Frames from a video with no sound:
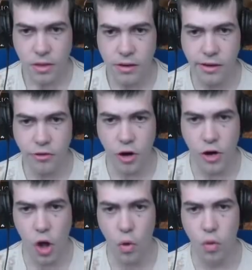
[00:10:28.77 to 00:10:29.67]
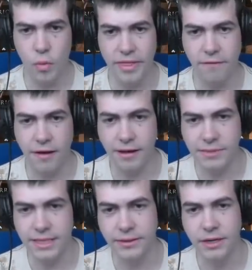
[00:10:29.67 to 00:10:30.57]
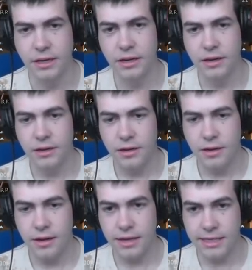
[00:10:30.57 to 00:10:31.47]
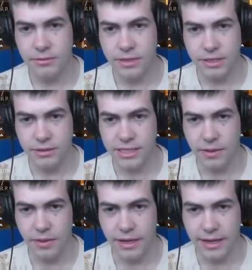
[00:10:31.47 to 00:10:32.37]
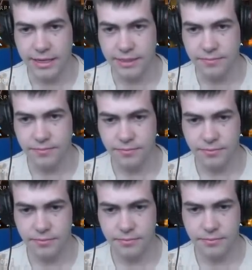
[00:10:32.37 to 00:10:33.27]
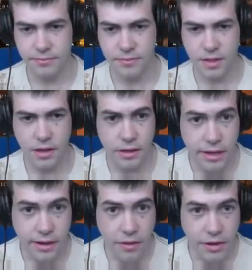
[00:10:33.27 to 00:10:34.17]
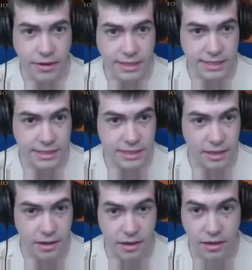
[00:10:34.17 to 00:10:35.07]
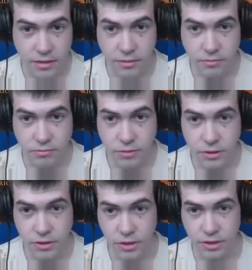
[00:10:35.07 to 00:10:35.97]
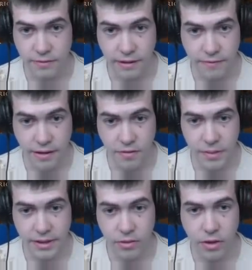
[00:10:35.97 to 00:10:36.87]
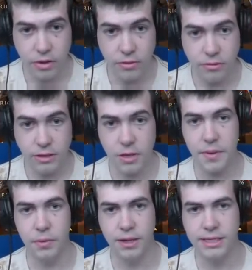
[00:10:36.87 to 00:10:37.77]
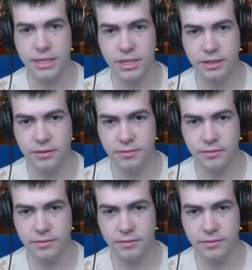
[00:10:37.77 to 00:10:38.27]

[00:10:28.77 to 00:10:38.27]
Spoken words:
So try and hold them in the flames then. At least we can do something against them. These other units are not doing very favourably, although it could be worse actually.